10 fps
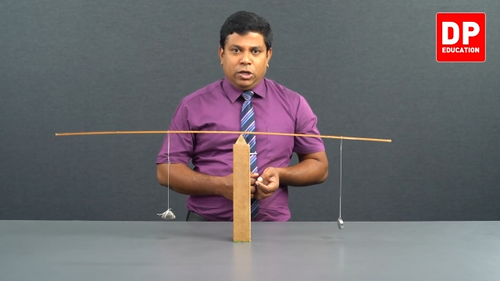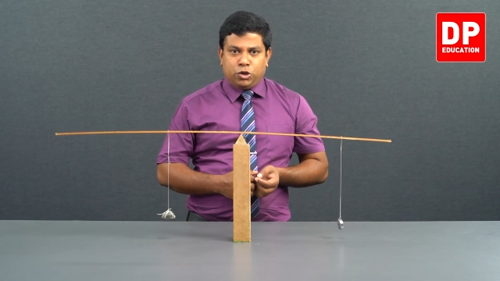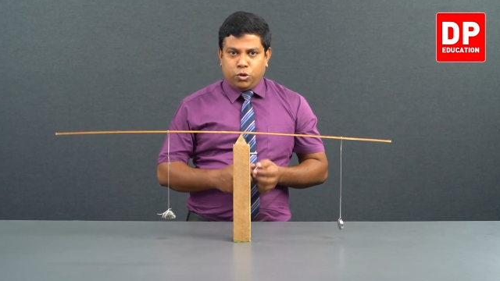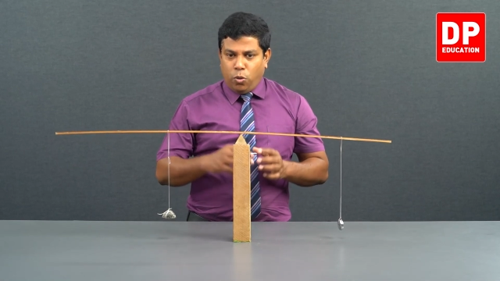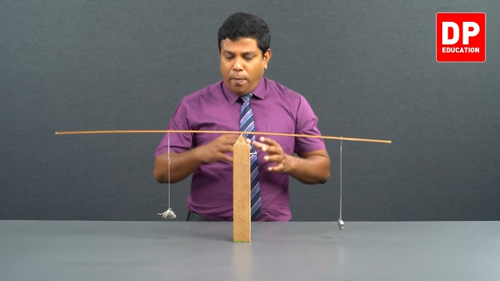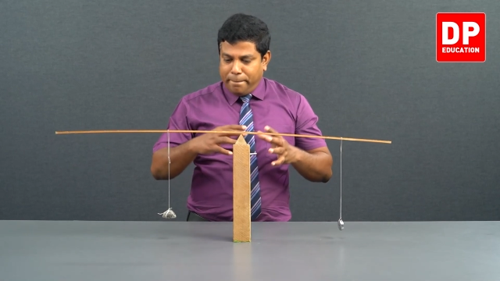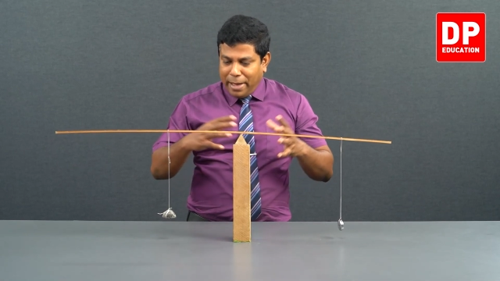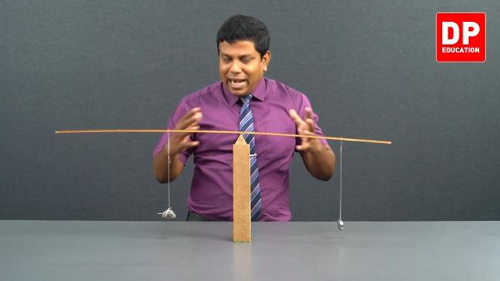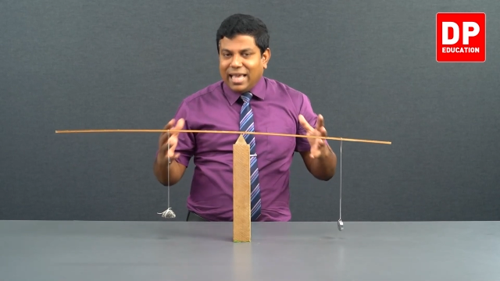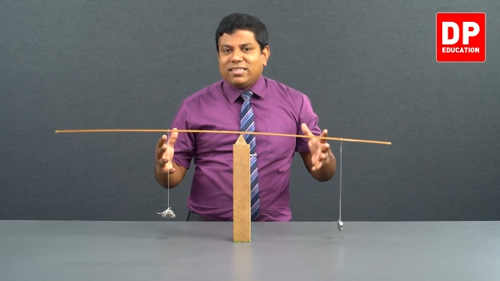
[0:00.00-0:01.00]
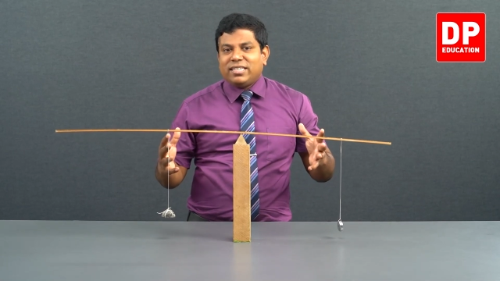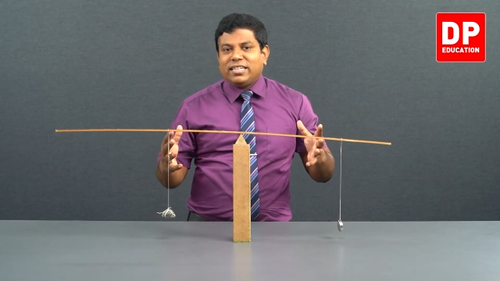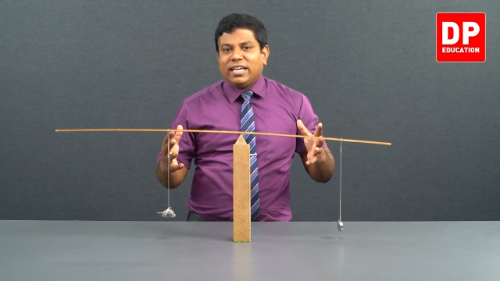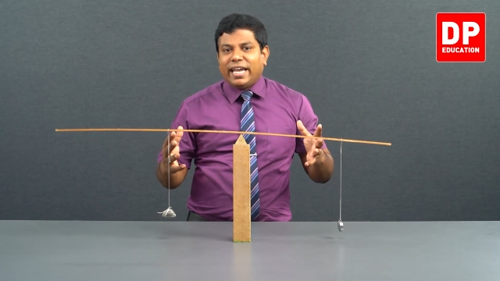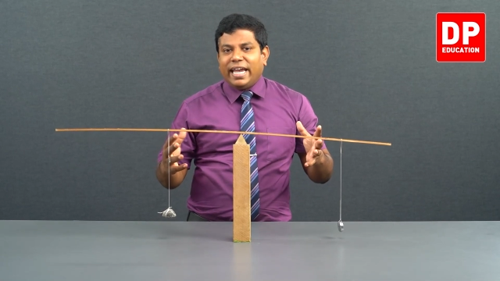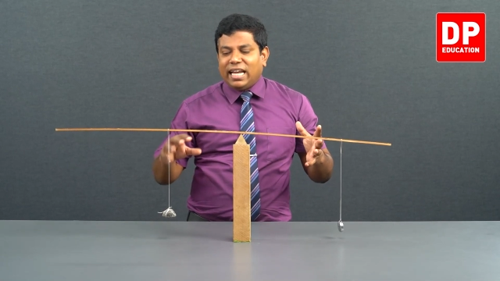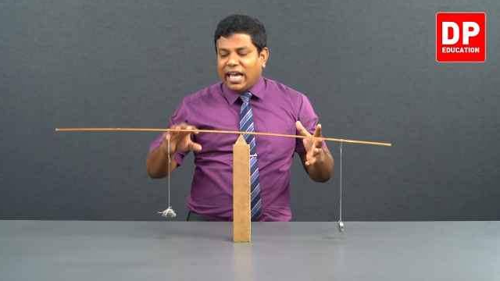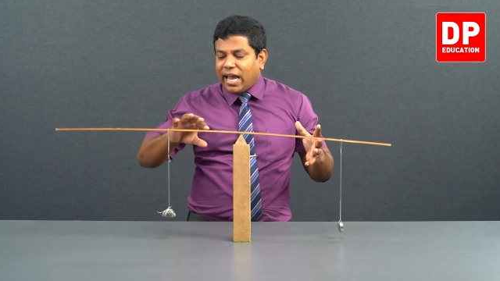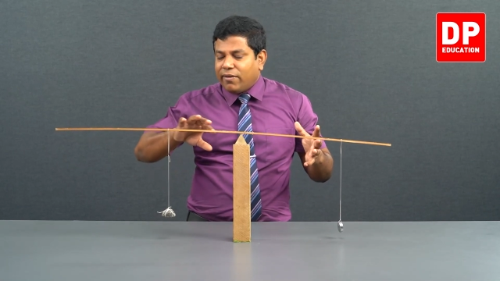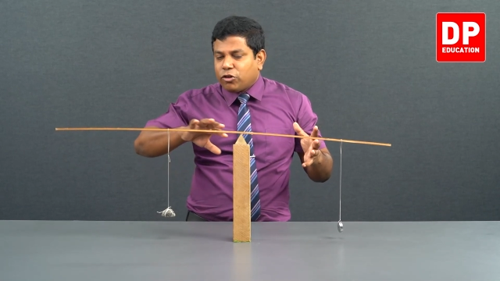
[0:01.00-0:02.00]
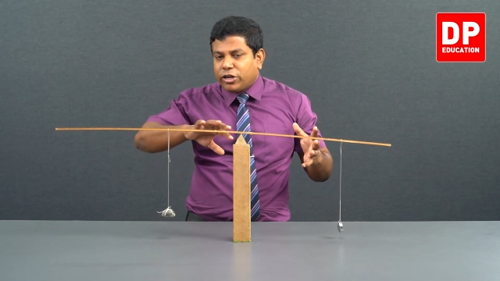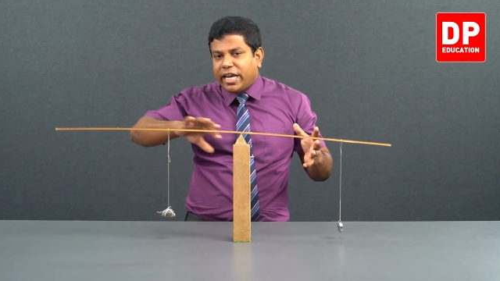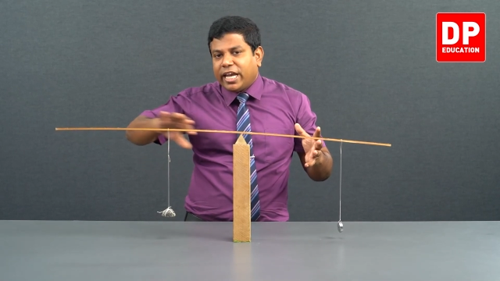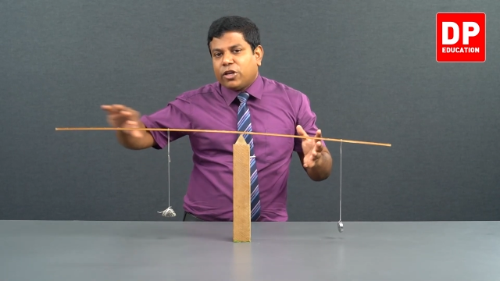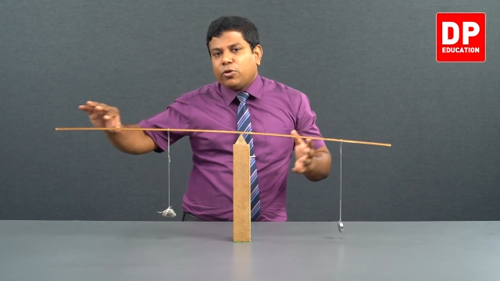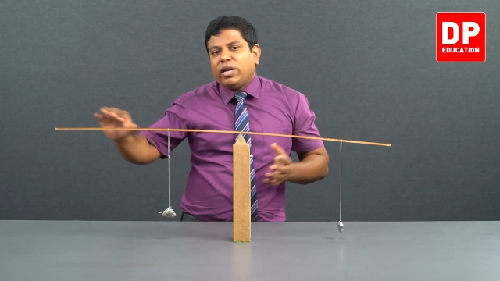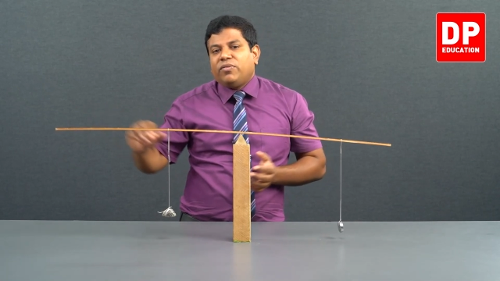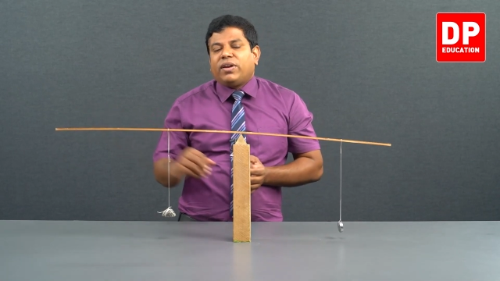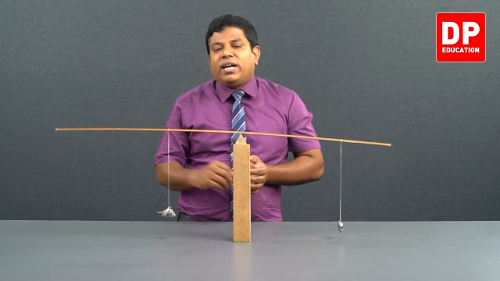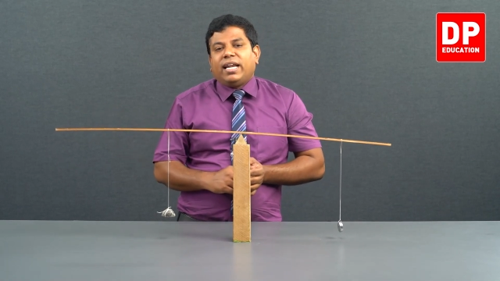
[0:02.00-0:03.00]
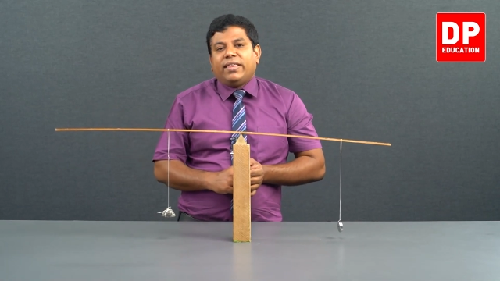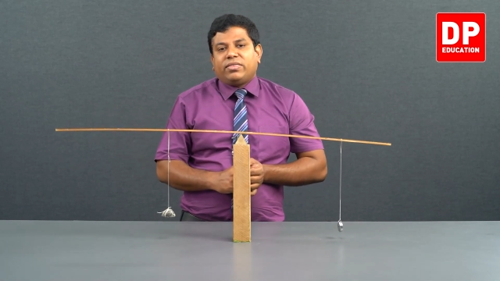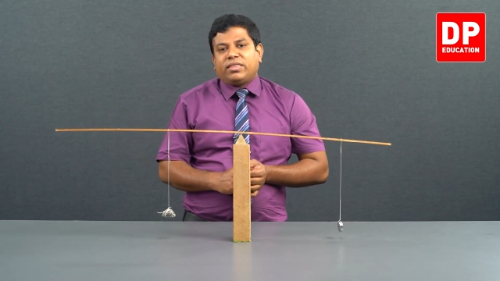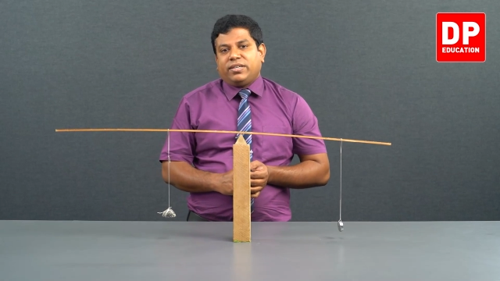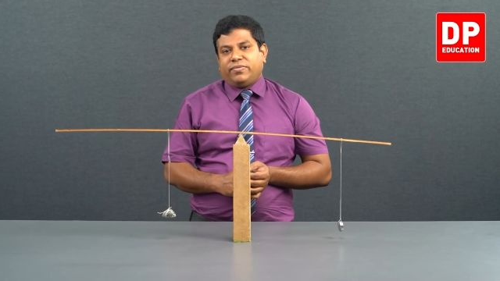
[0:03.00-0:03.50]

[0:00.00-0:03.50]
To balance it again, I have to take it to different length.